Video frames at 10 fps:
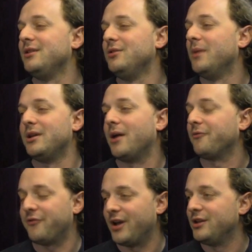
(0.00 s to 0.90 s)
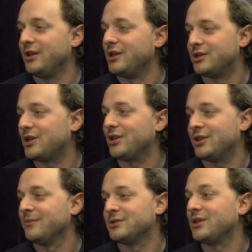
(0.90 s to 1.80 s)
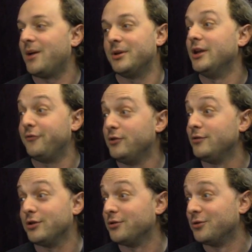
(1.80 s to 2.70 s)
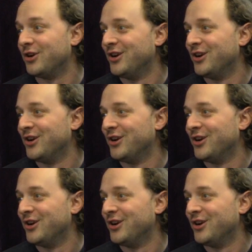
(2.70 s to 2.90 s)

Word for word: You may not fight sloth demons a lot, but if you do,